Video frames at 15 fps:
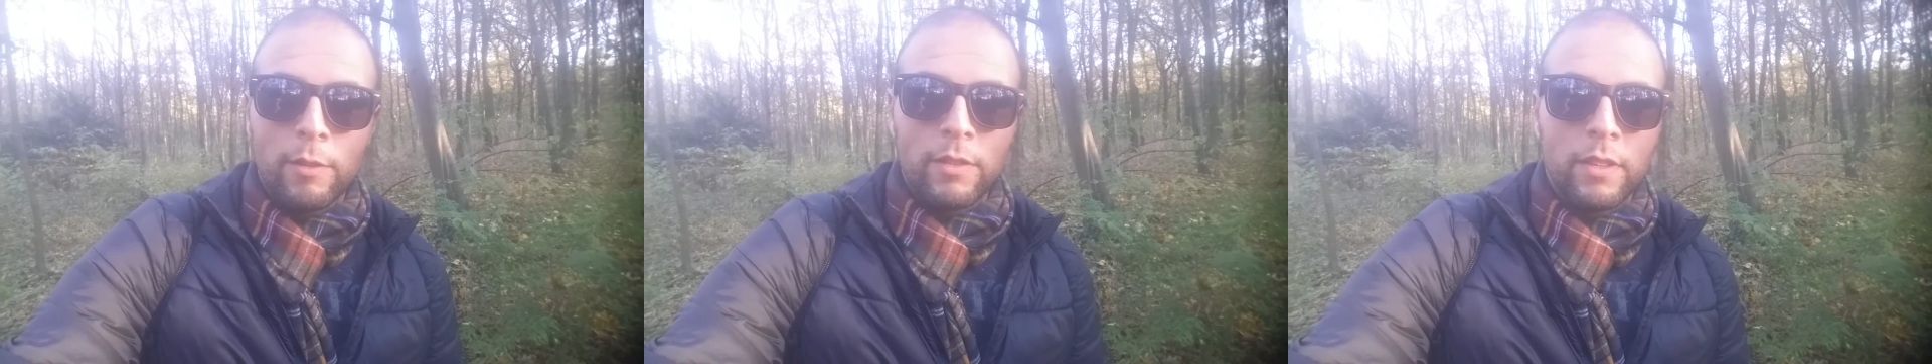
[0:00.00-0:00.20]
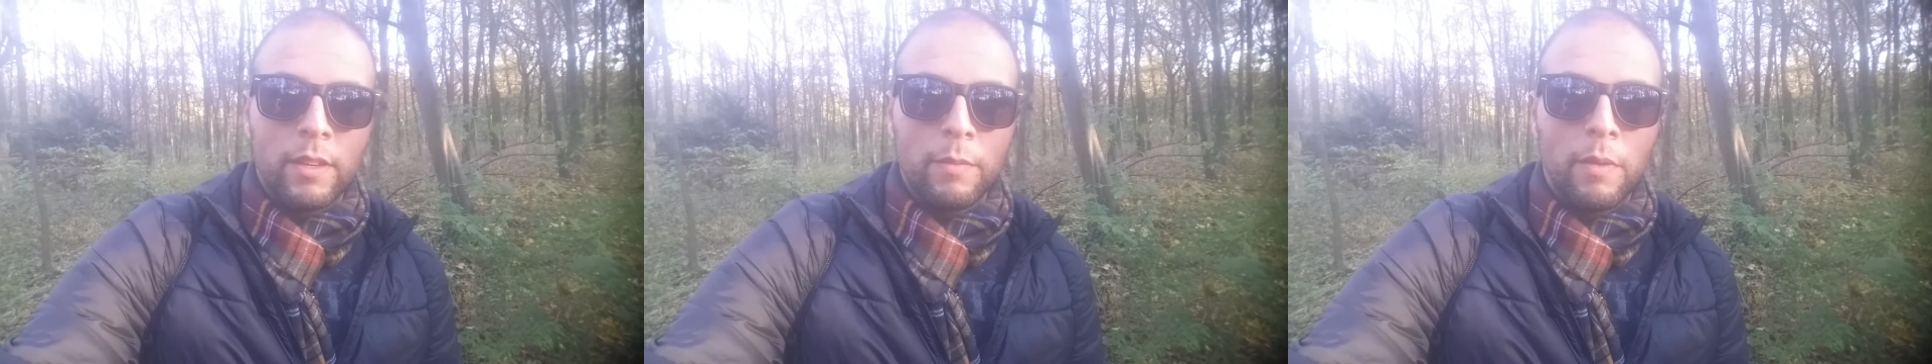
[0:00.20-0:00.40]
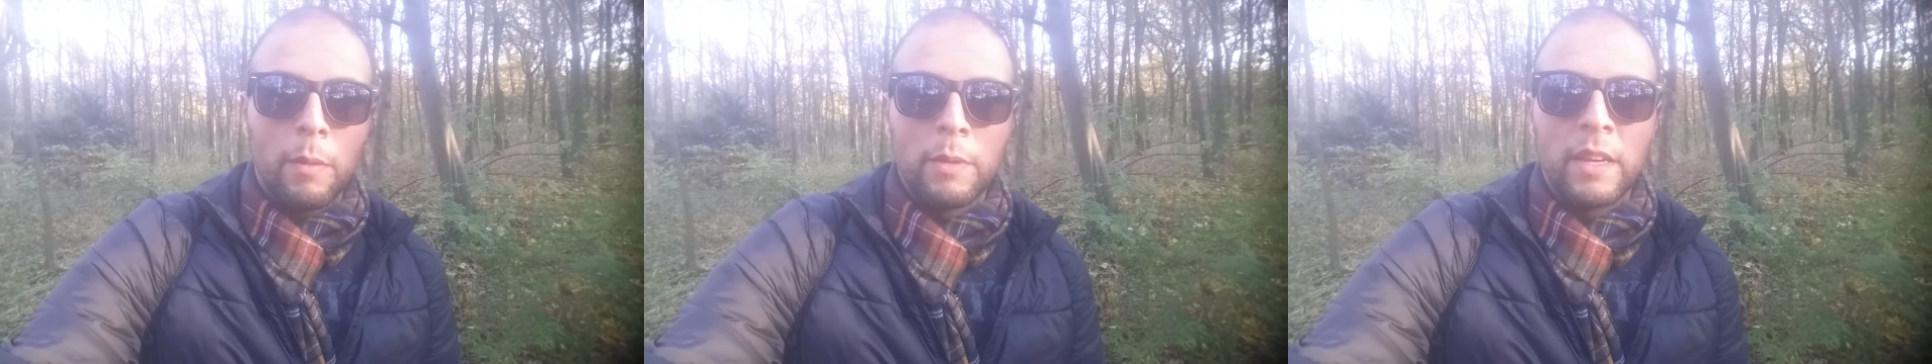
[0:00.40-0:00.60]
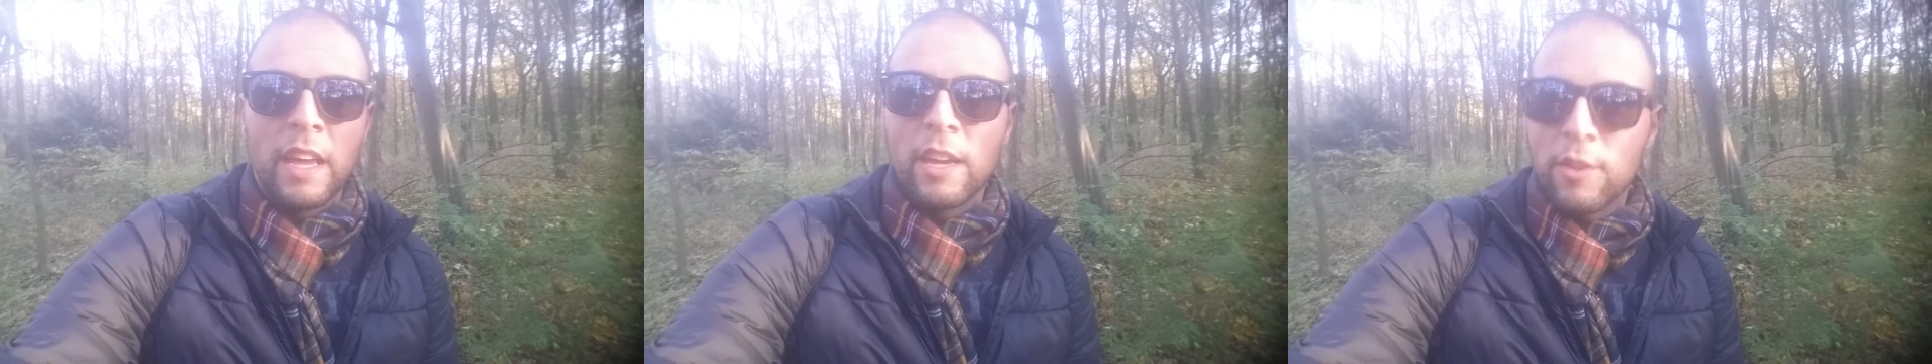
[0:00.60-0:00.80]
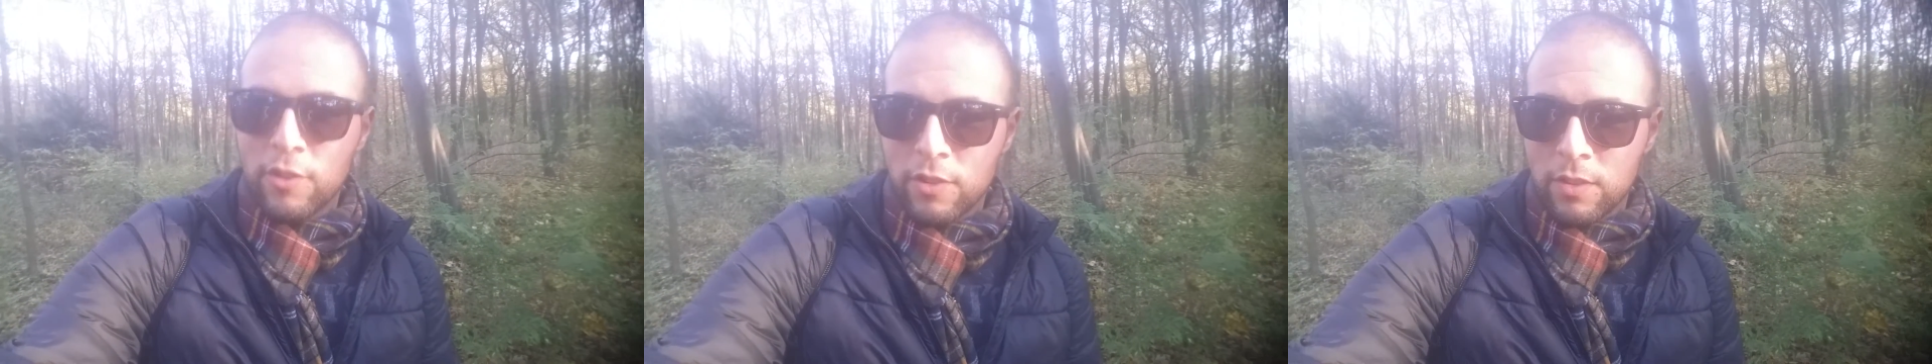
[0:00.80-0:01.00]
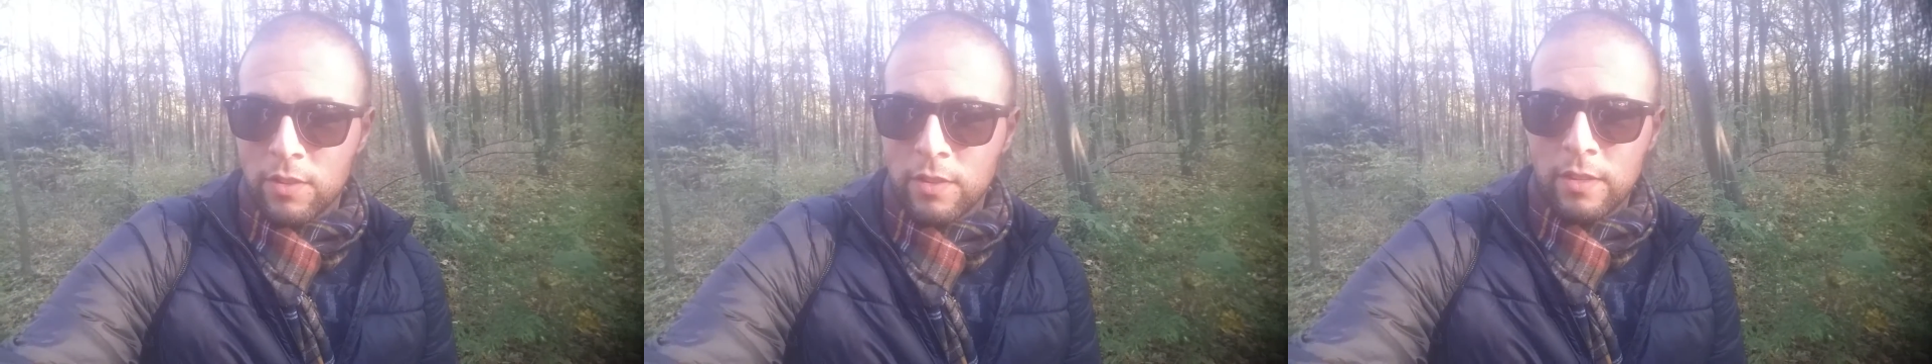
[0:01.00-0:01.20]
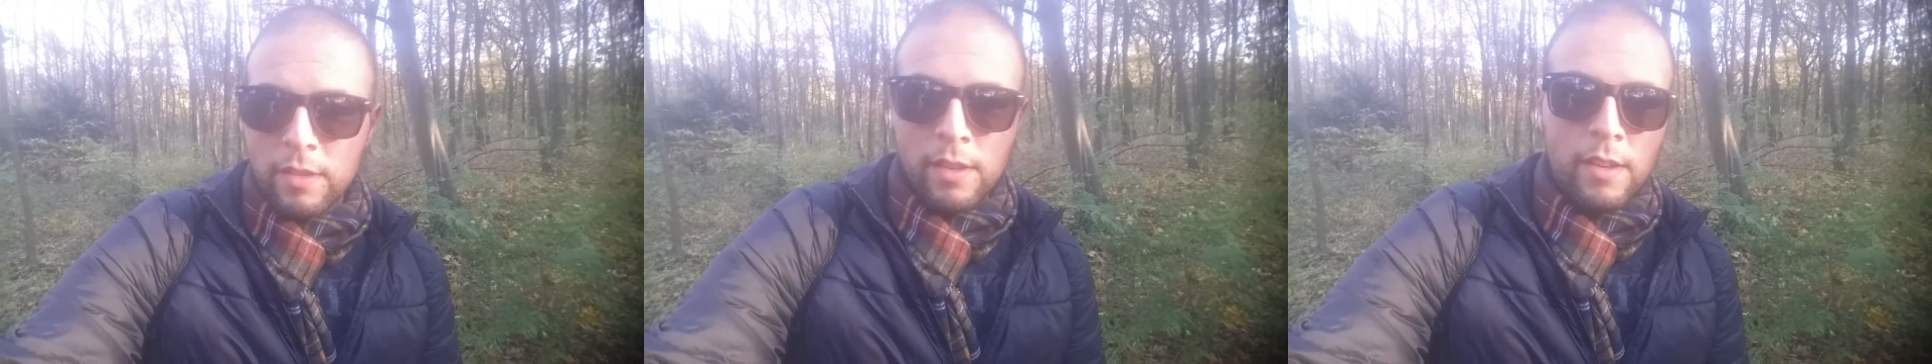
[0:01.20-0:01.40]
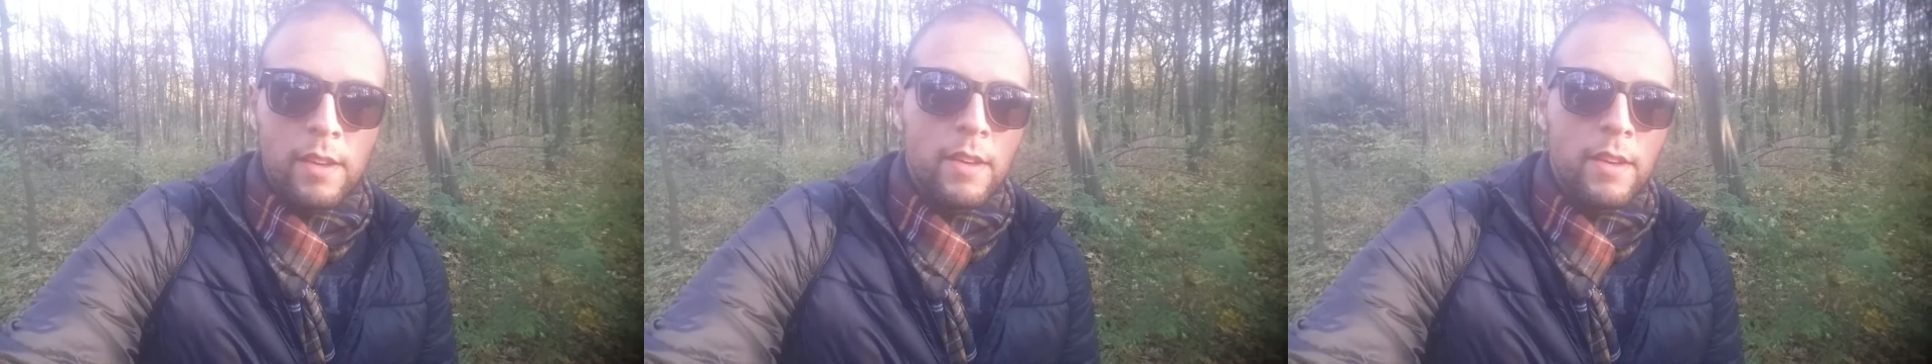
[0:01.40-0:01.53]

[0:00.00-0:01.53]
It was an abomination,